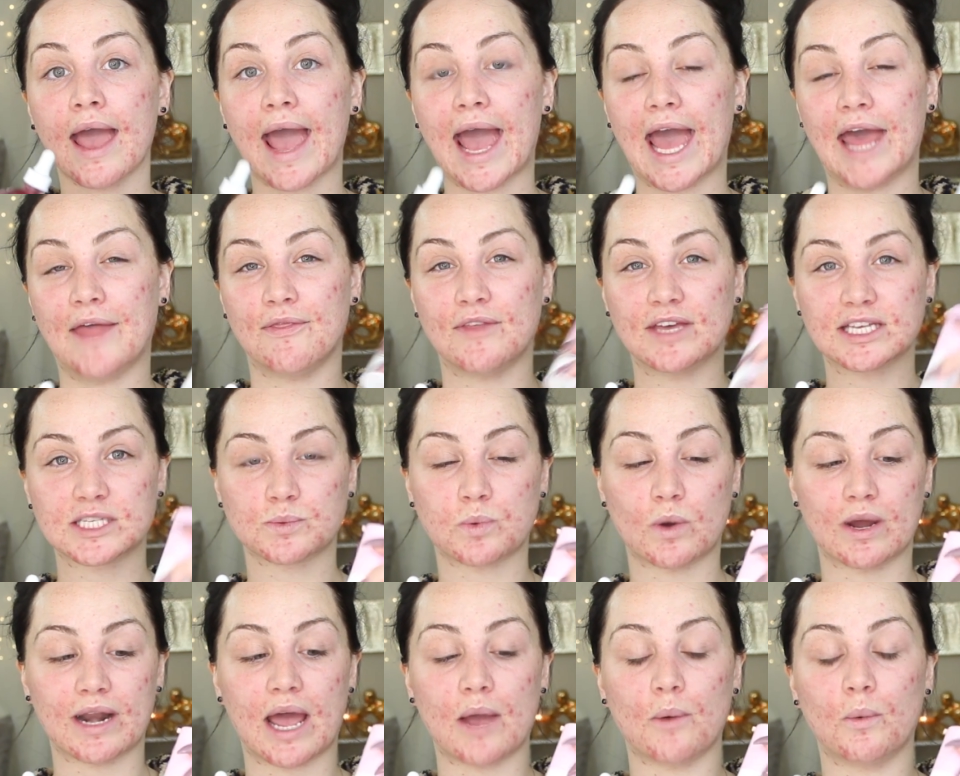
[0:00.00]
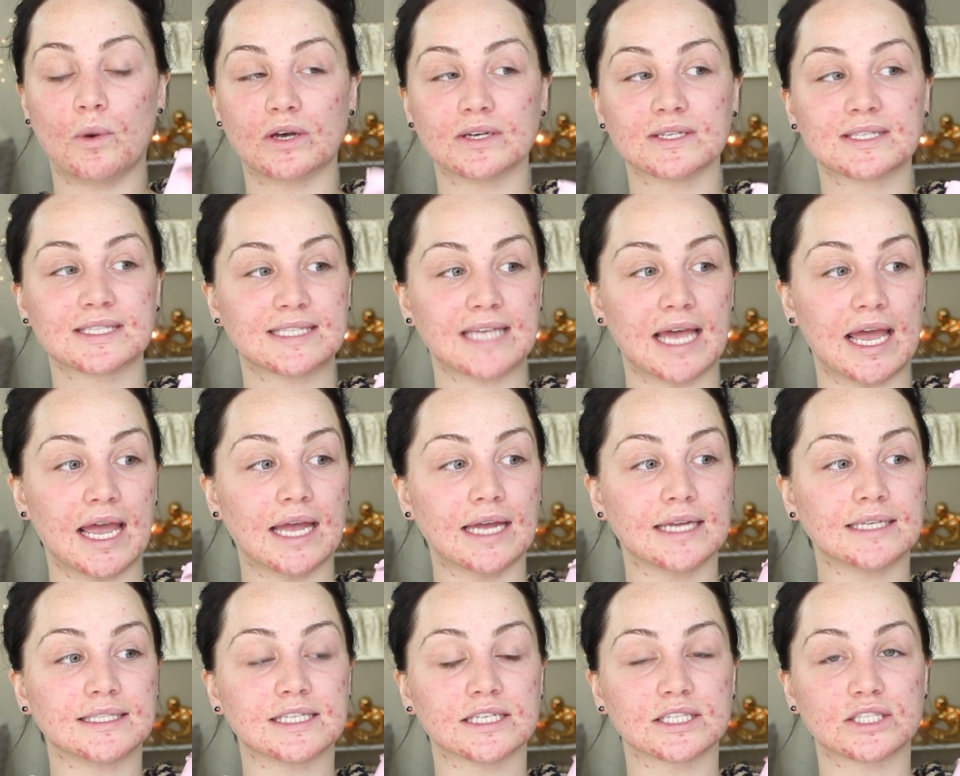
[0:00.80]
And this one, I will
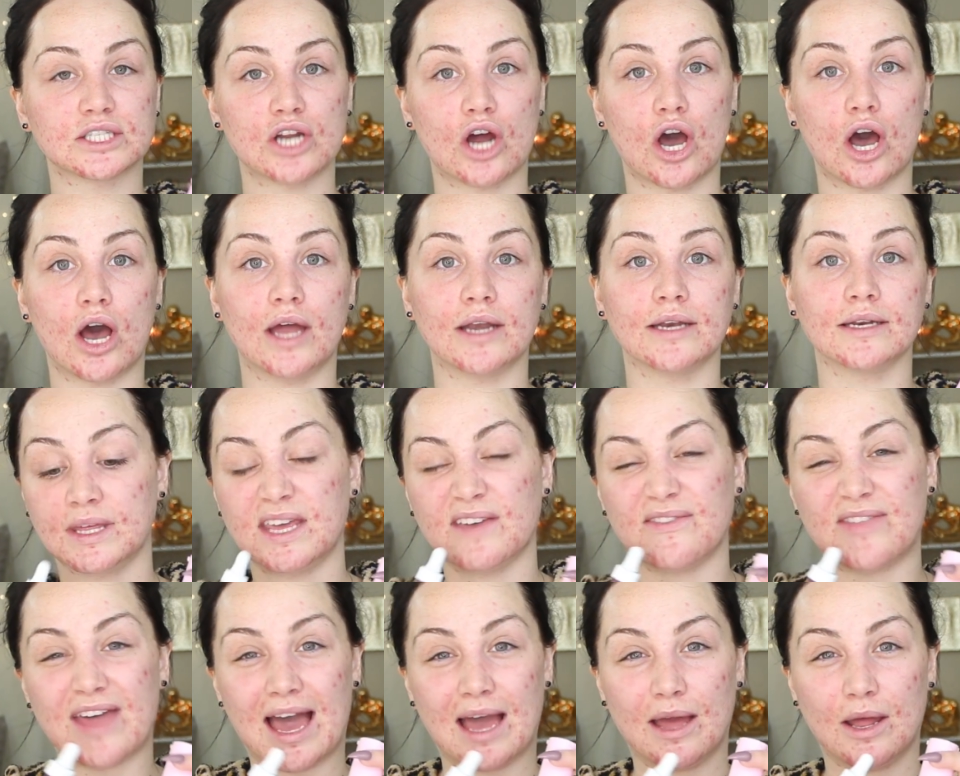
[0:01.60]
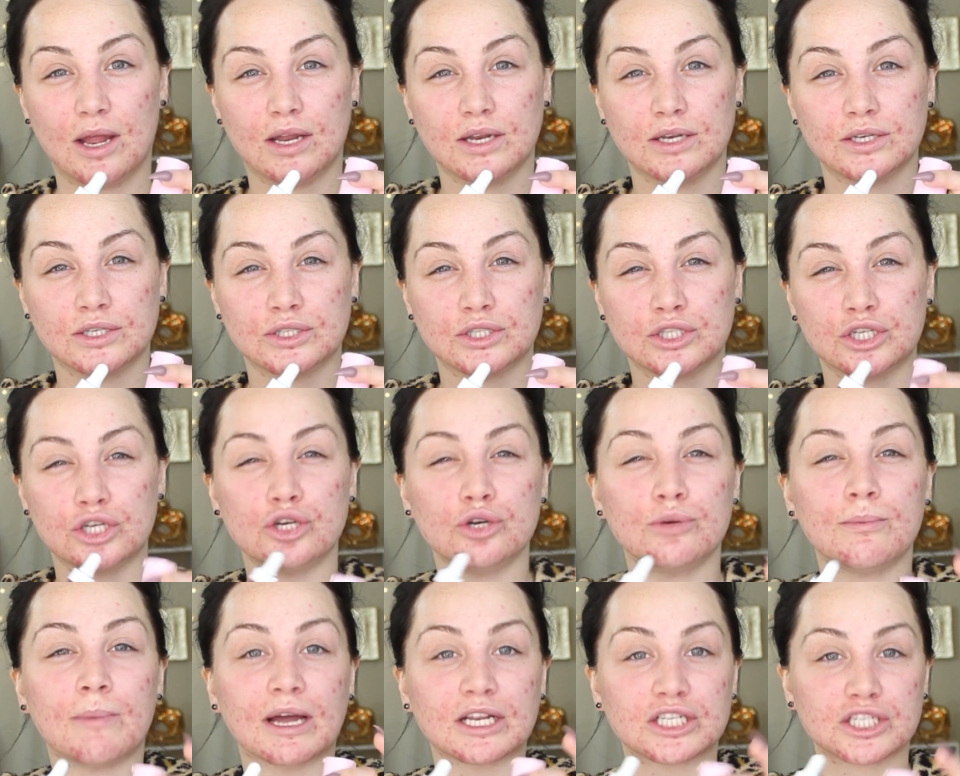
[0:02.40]
say, does not give that
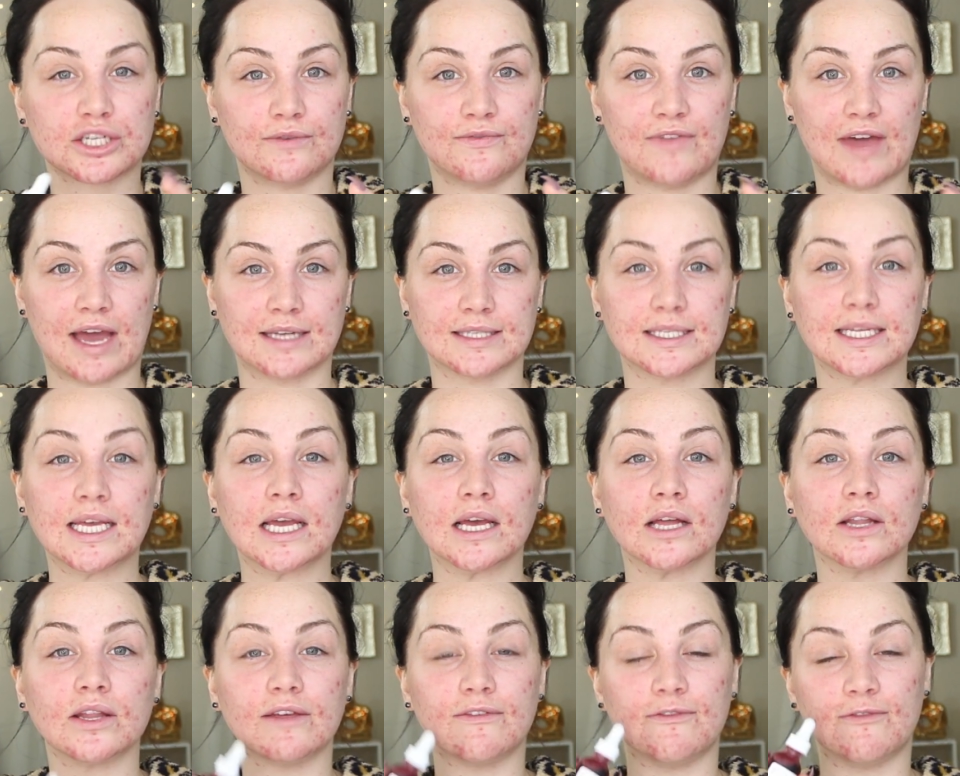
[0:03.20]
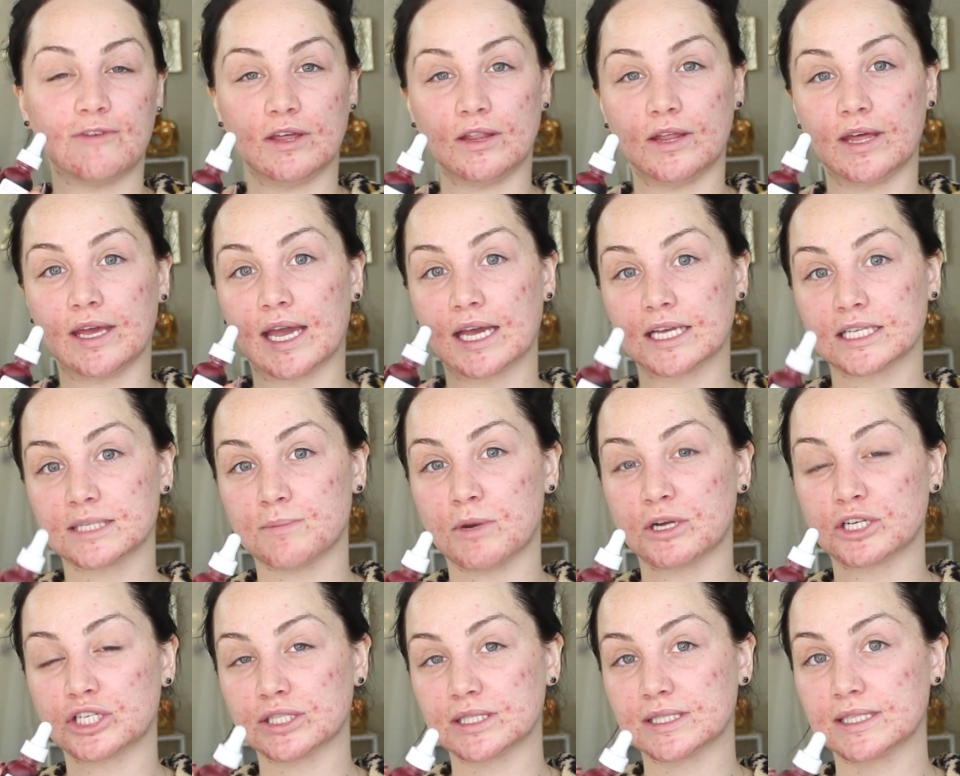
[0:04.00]
too much of that tingly feeling as
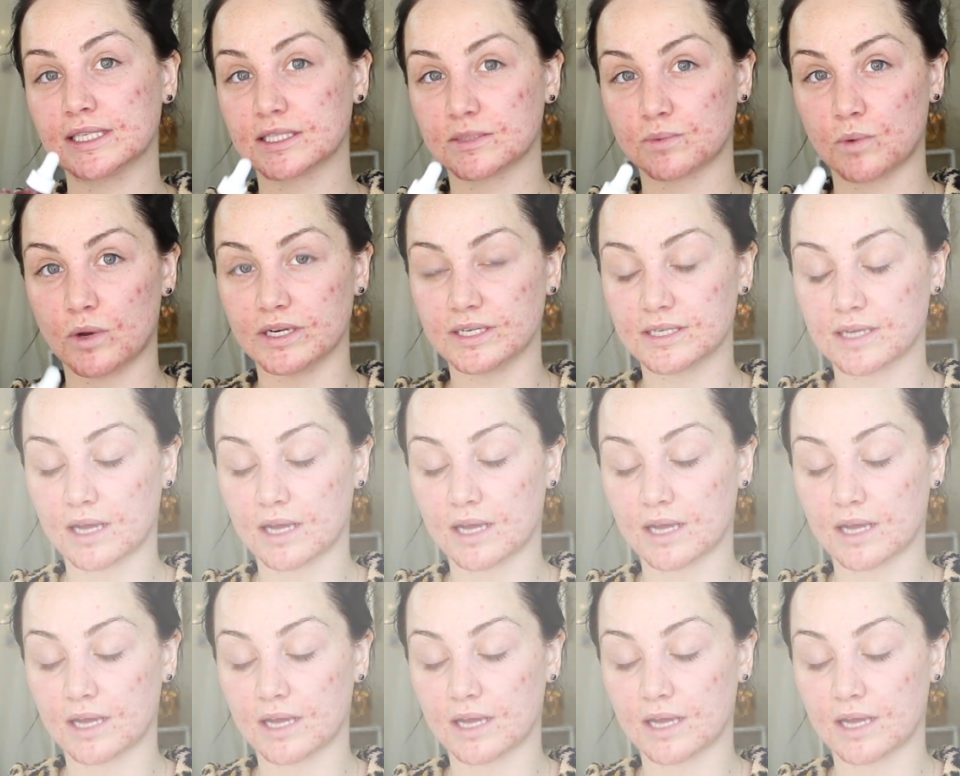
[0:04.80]
much as this one